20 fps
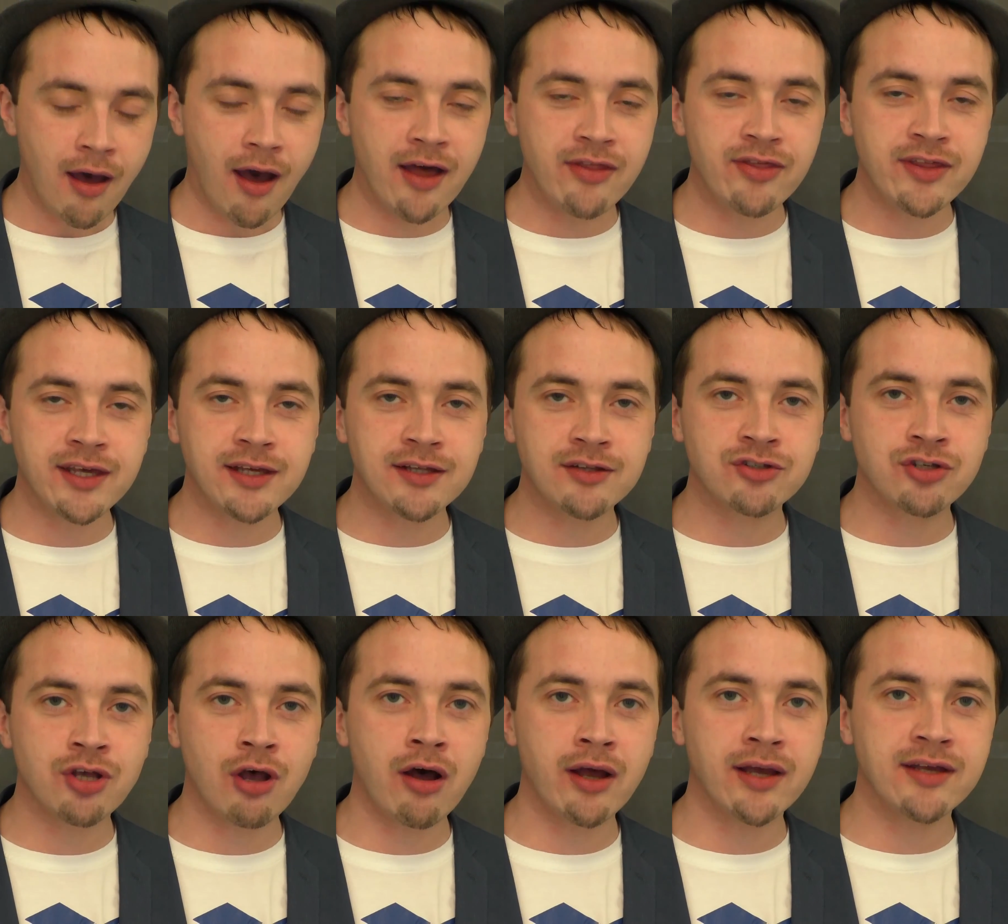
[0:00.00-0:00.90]
and the
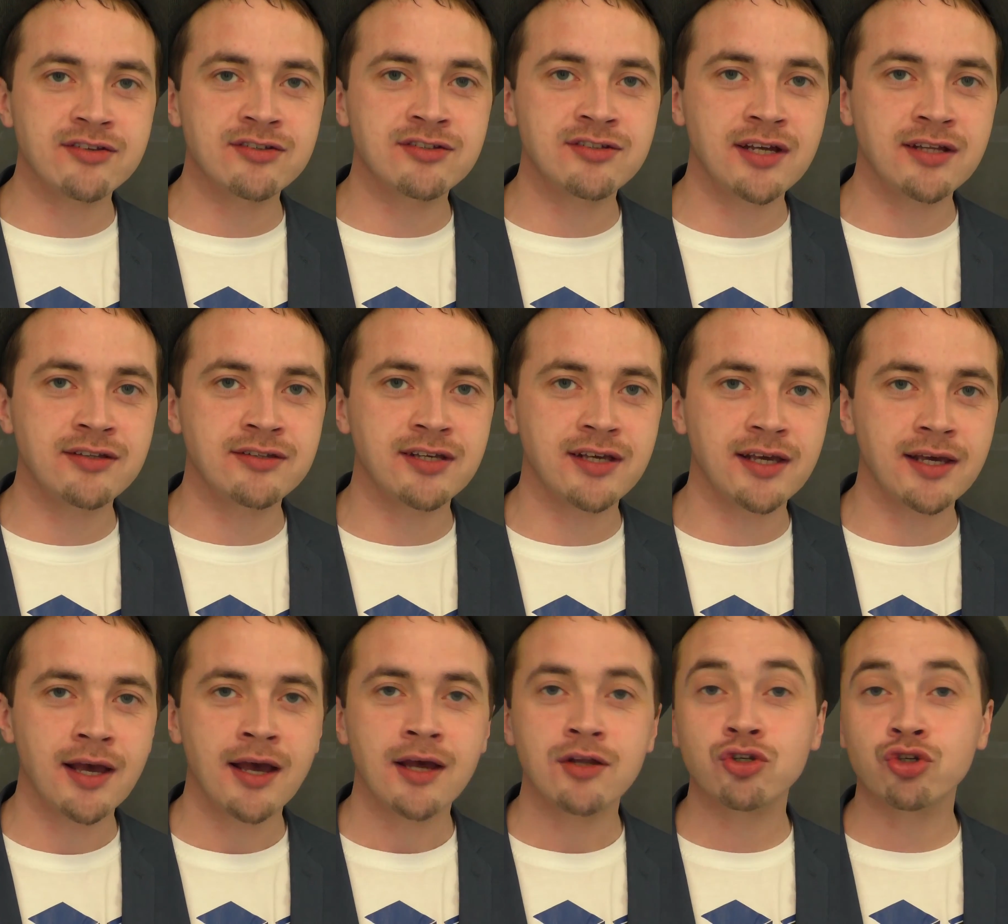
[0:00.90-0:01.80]
entire city
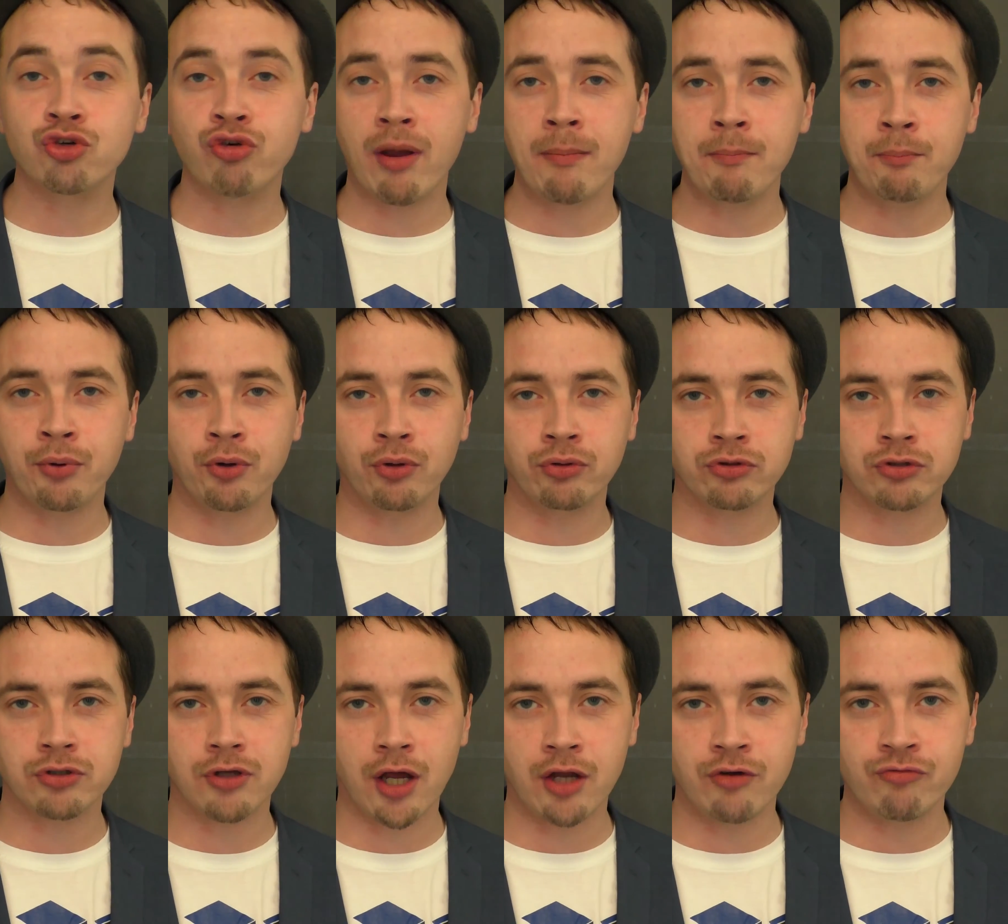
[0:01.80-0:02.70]
trembles
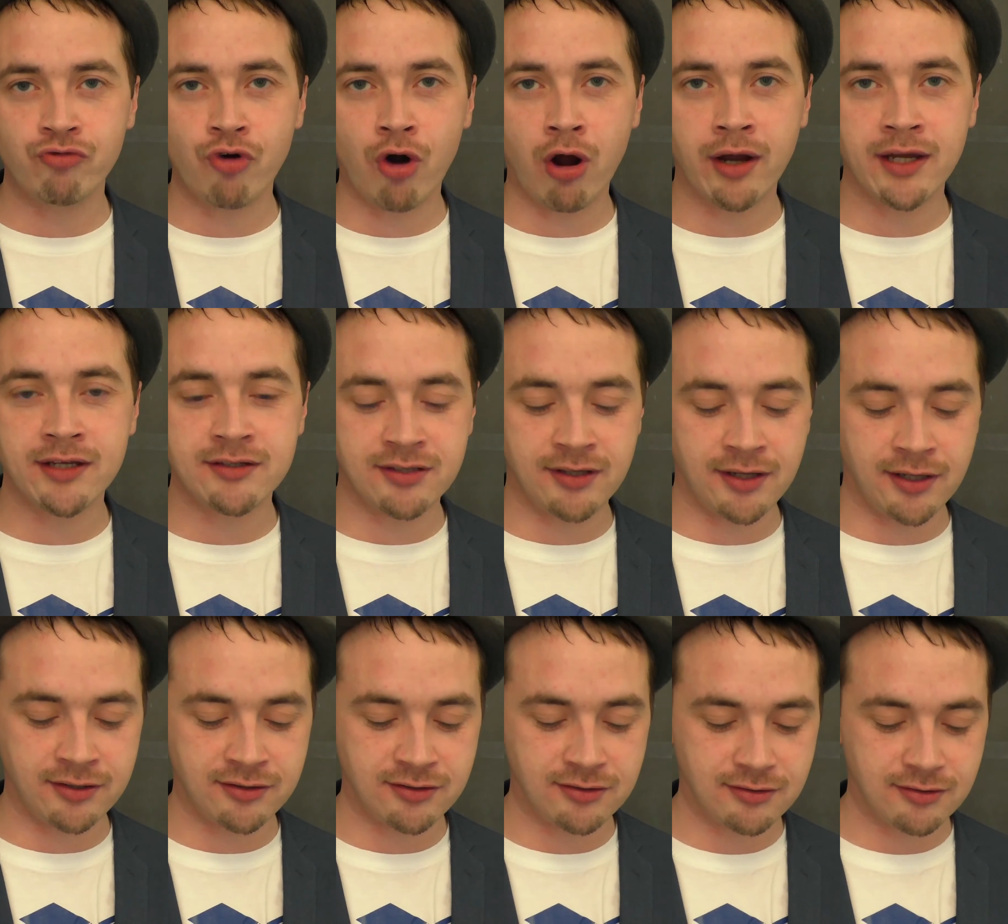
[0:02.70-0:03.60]
and
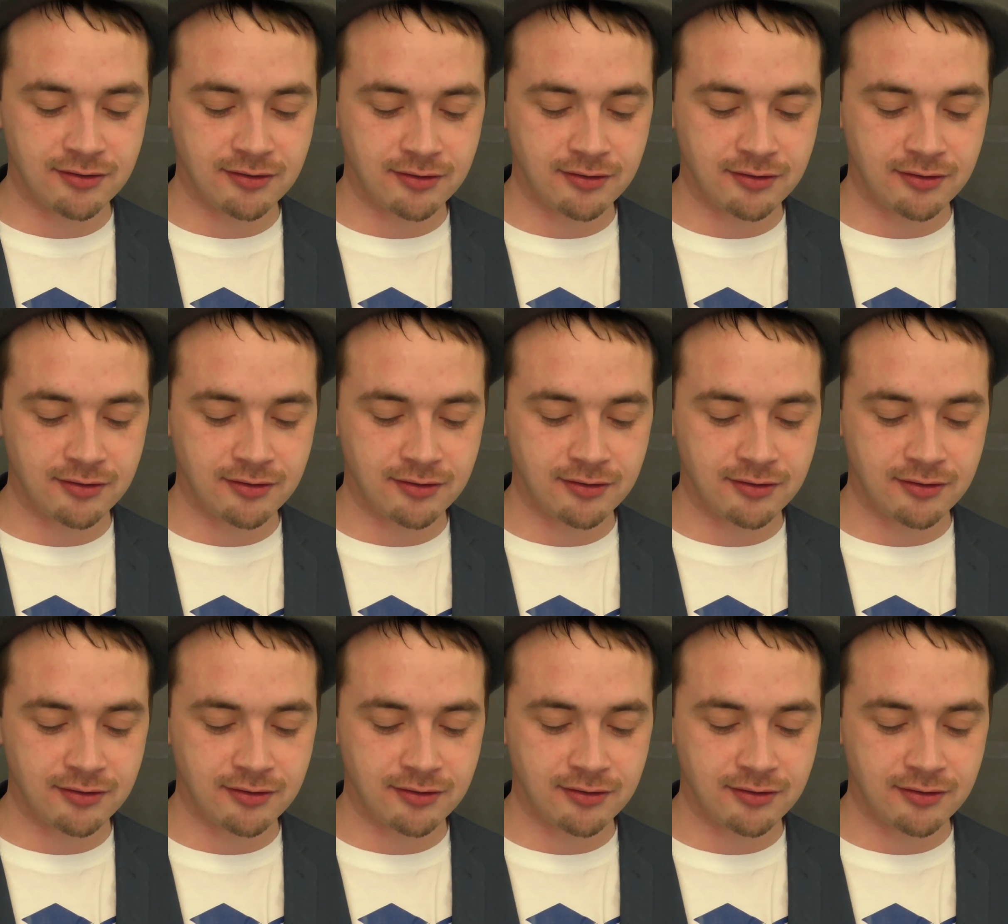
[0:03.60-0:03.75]
rises,